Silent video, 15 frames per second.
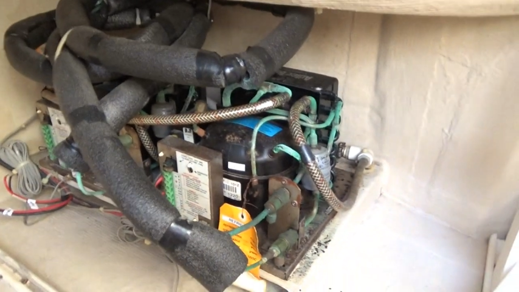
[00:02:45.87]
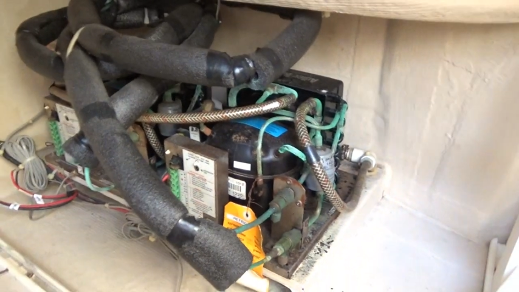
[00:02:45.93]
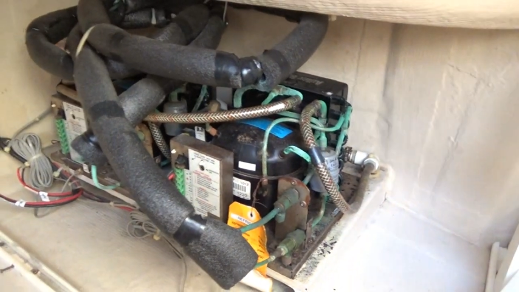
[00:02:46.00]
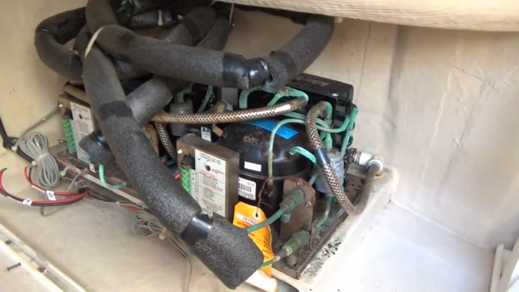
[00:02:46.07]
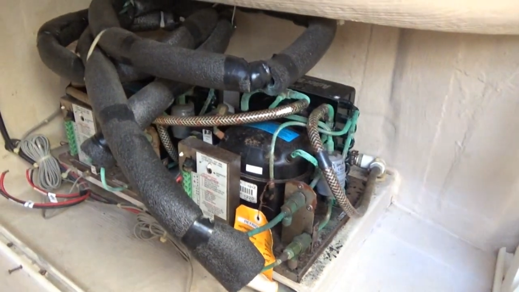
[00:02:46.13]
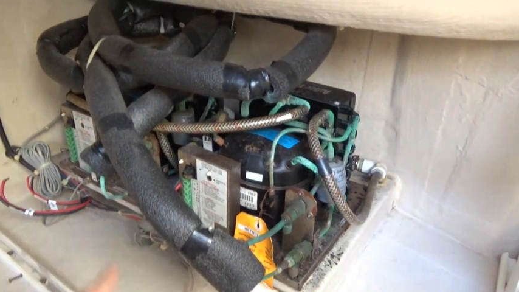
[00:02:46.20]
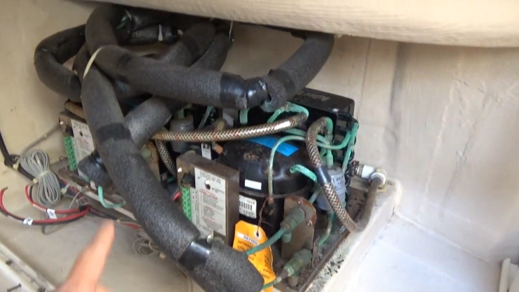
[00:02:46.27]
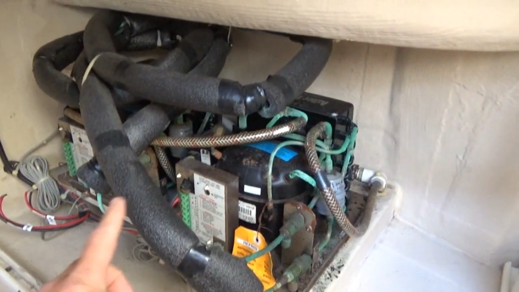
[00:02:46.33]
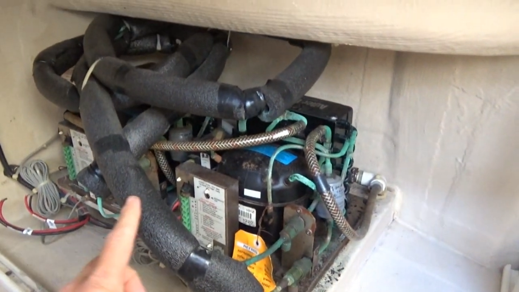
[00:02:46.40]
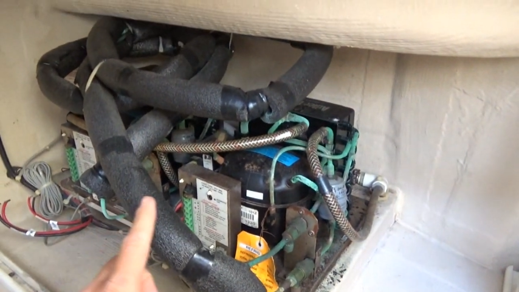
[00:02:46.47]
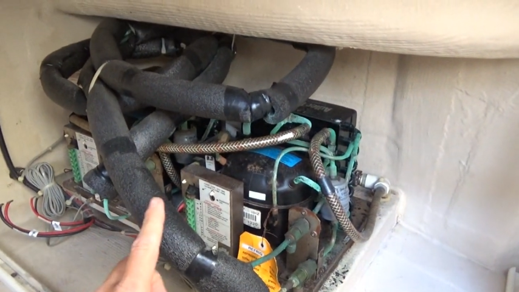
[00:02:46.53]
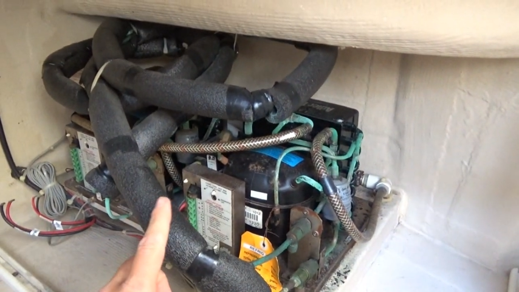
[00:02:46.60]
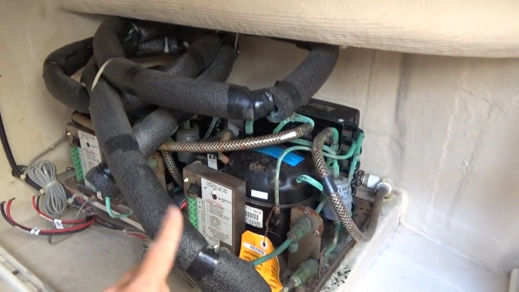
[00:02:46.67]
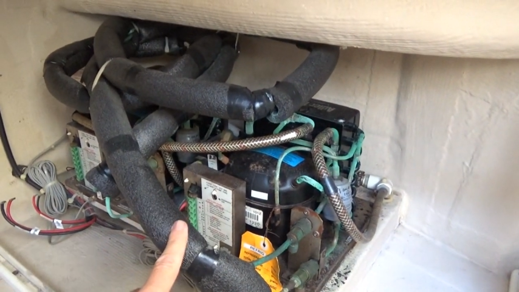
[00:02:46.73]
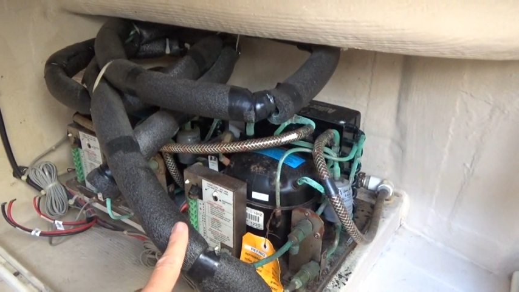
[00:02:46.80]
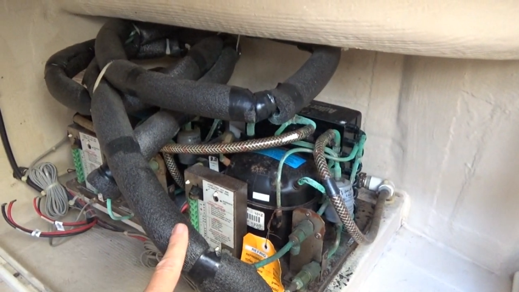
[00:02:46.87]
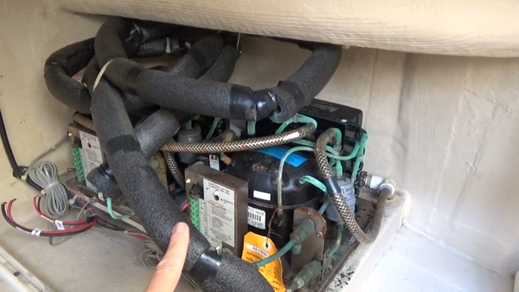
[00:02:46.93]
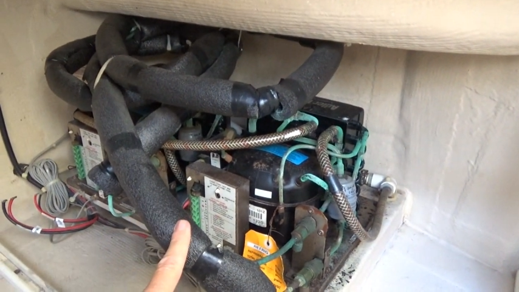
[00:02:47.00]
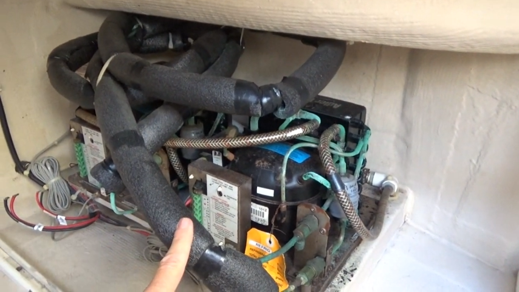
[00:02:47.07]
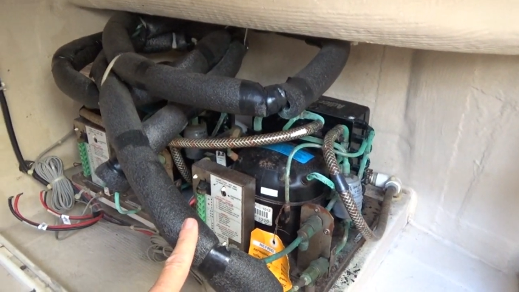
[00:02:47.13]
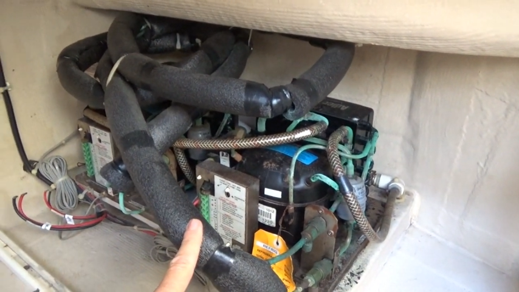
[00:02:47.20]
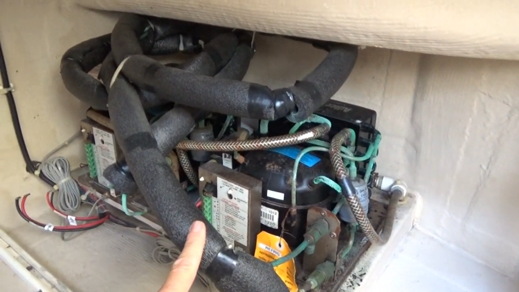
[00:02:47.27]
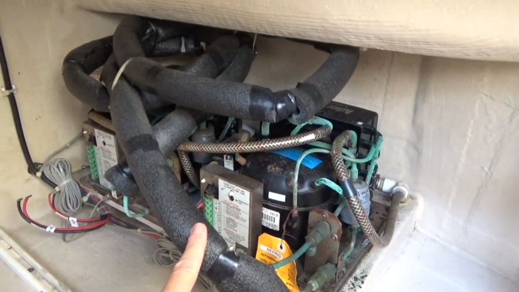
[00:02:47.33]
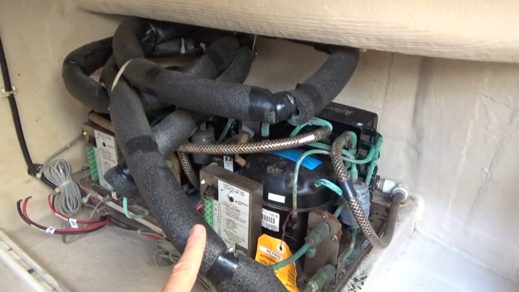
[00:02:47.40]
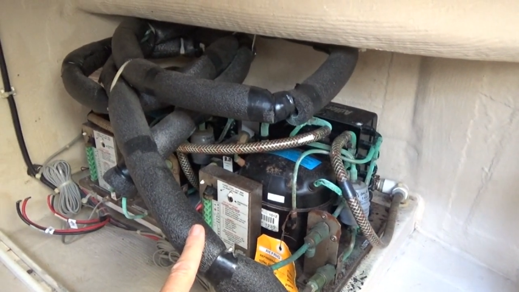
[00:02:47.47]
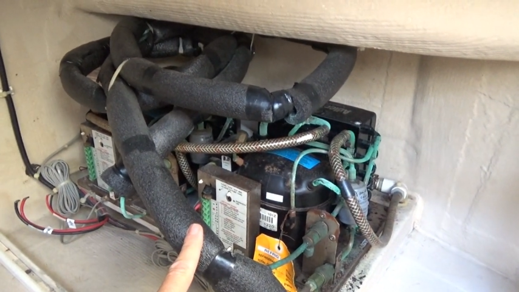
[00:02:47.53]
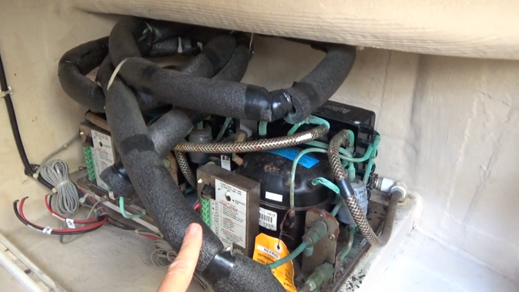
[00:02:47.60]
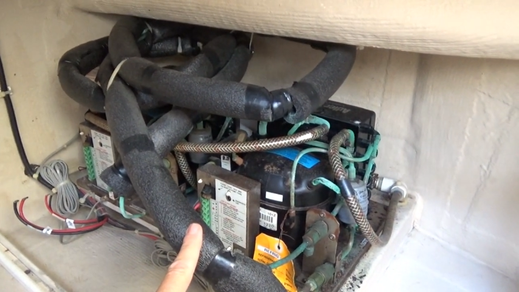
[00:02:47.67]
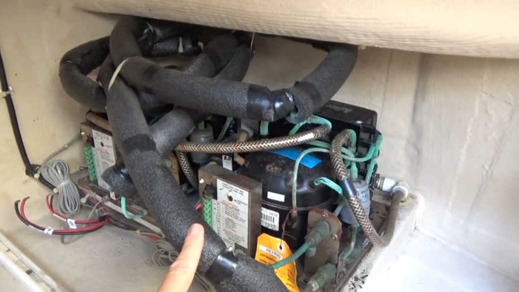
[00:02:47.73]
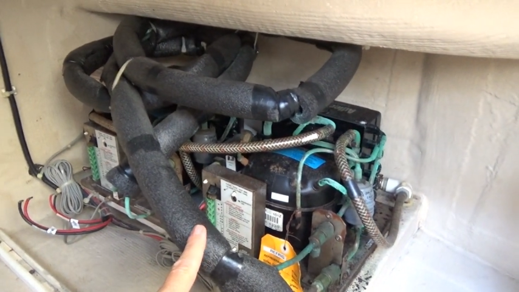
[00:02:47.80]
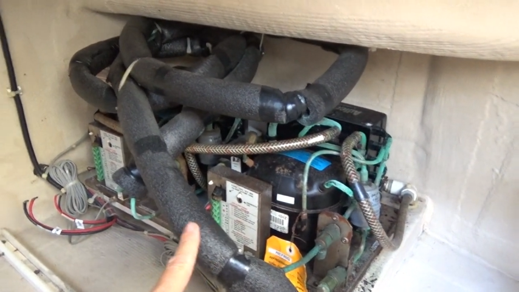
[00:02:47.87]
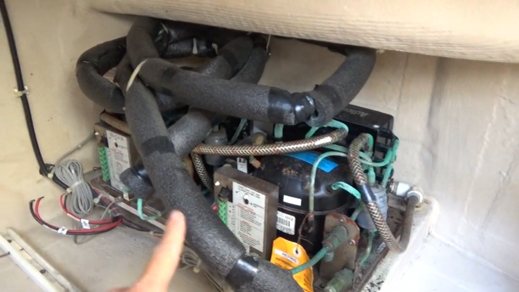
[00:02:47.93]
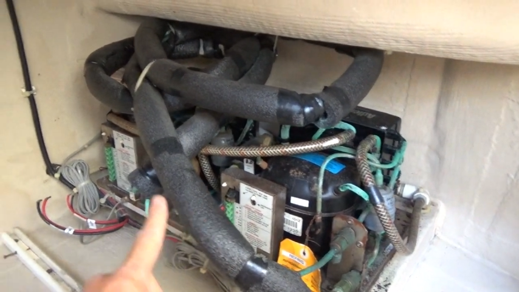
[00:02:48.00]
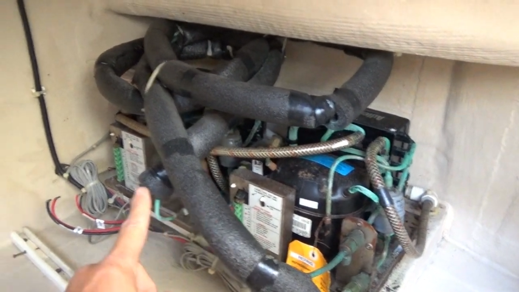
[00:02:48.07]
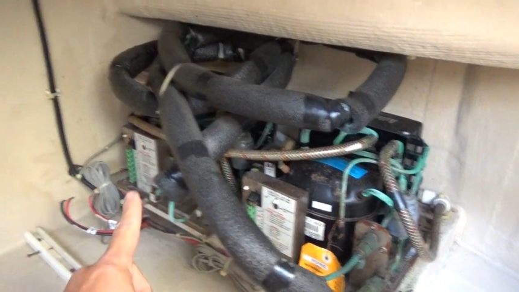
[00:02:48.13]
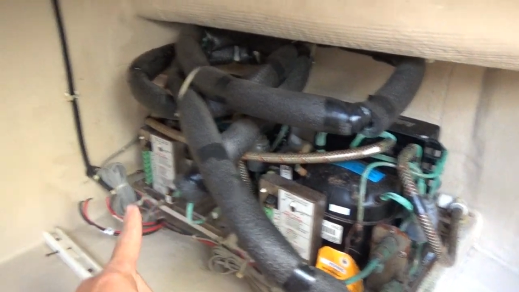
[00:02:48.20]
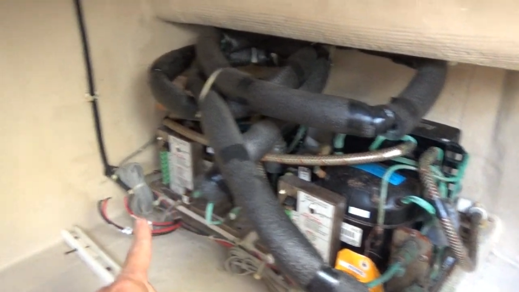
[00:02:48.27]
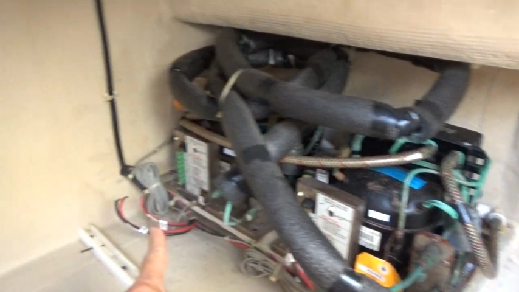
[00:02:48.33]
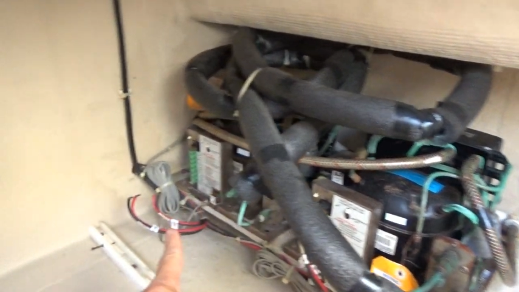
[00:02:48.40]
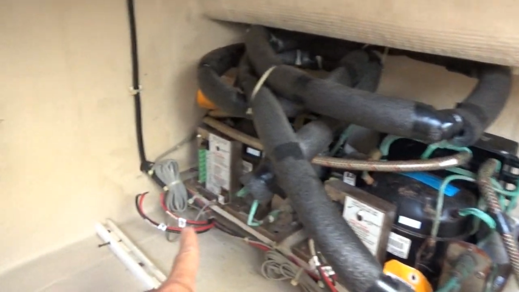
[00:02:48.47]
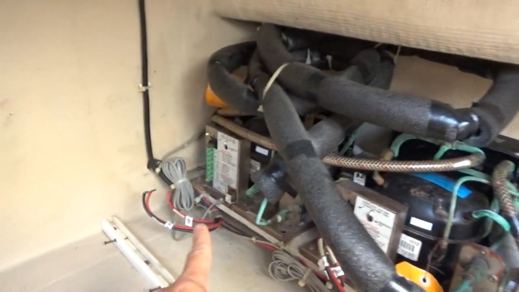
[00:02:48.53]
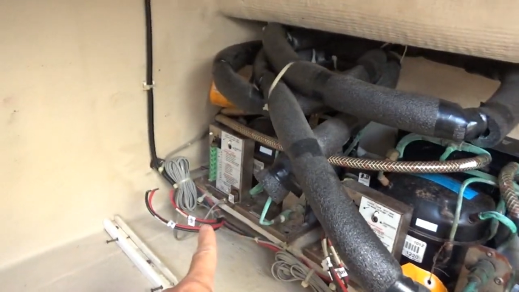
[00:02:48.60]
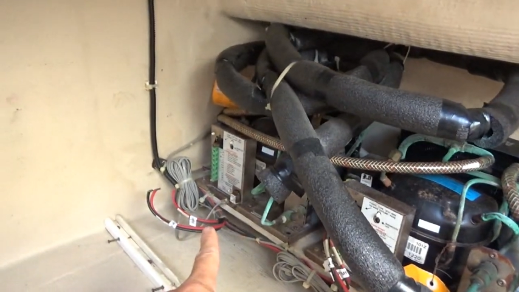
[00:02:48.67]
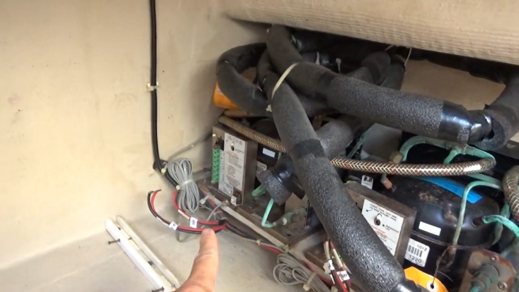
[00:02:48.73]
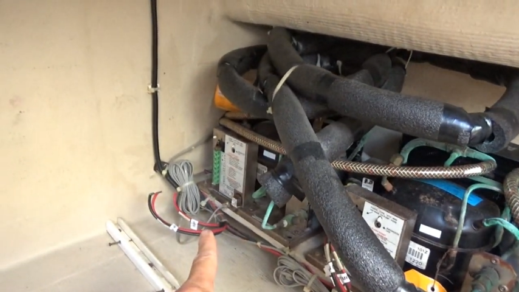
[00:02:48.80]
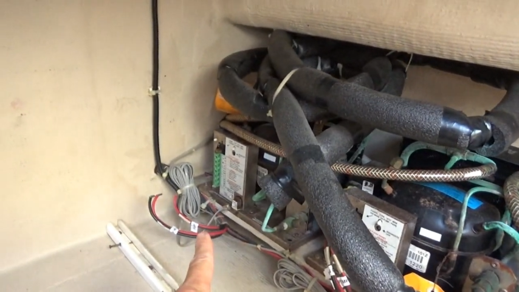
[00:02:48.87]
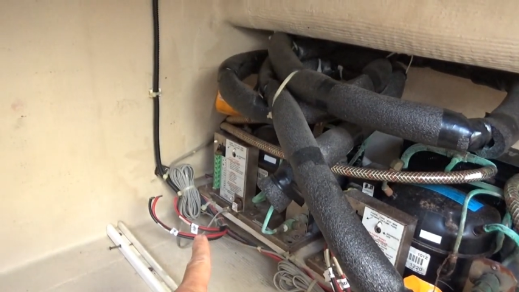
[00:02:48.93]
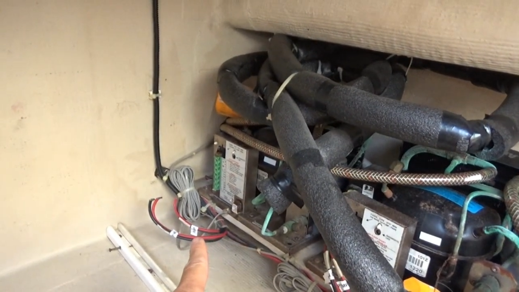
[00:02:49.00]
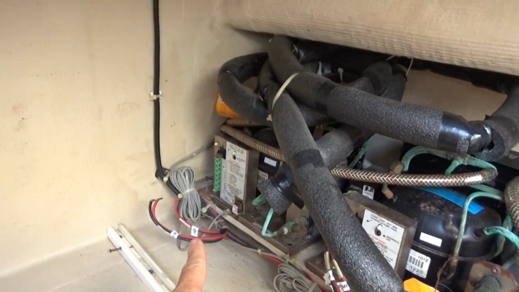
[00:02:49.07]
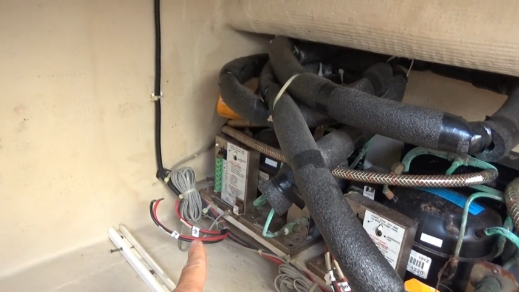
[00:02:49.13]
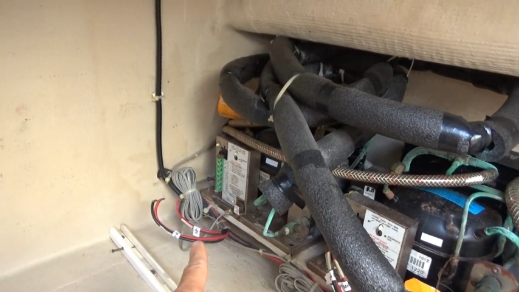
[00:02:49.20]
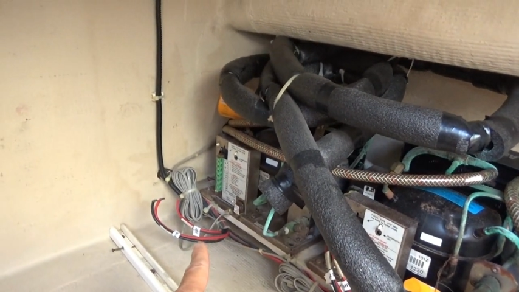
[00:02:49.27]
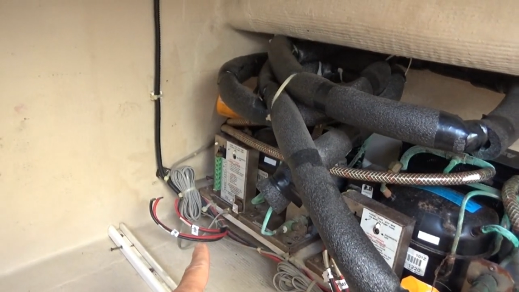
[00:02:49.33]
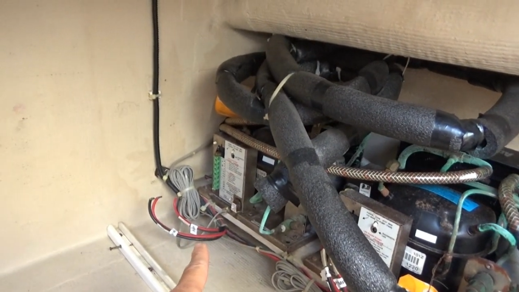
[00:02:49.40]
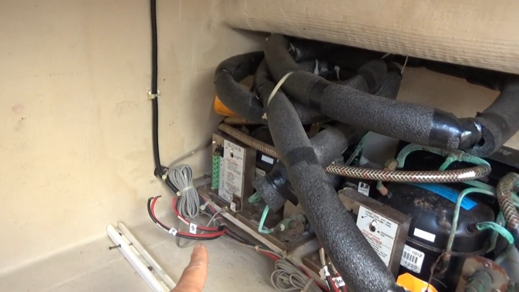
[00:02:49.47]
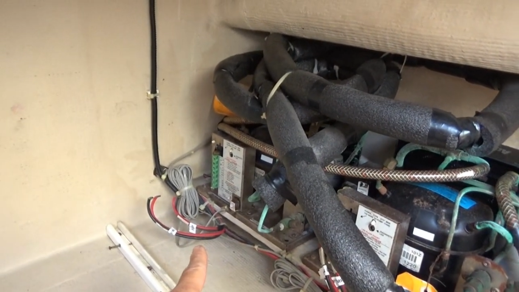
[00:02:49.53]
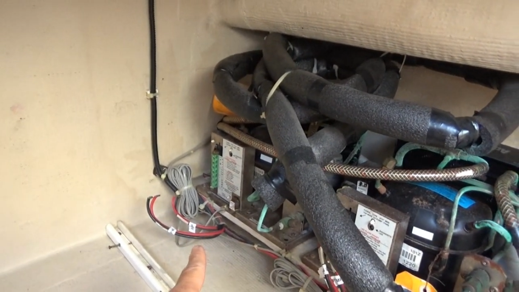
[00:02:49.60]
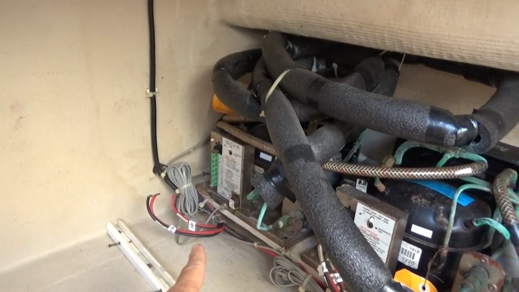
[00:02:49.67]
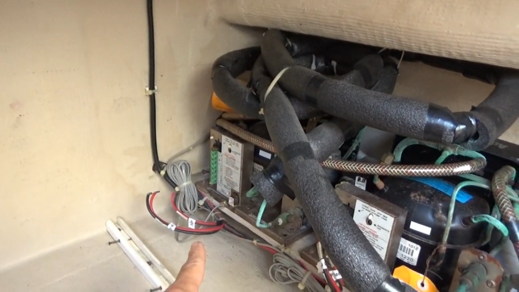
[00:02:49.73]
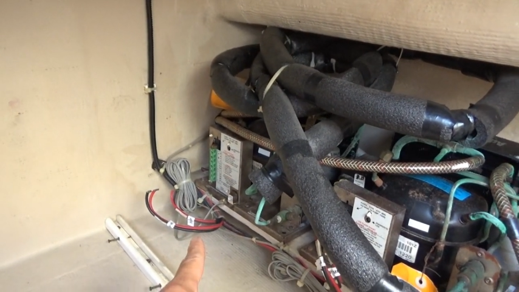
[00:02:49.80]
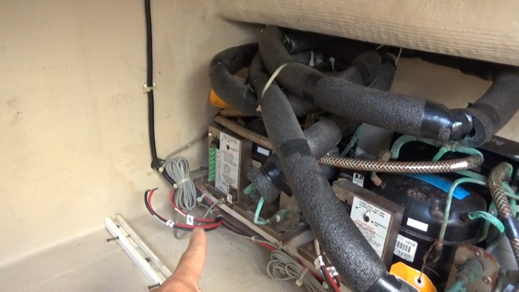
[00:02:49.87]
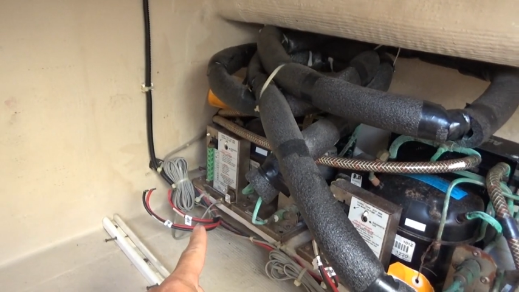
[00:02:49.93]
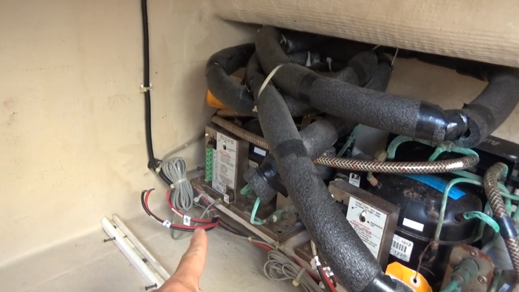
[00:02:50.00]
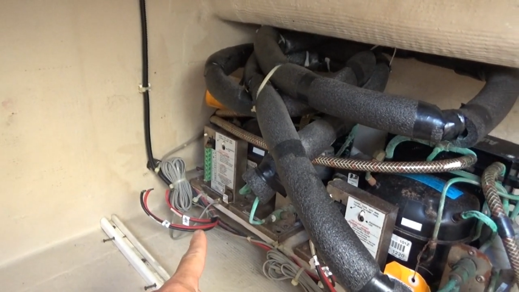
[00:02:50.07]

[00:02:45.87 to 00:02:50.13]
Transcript: (no speaker visible)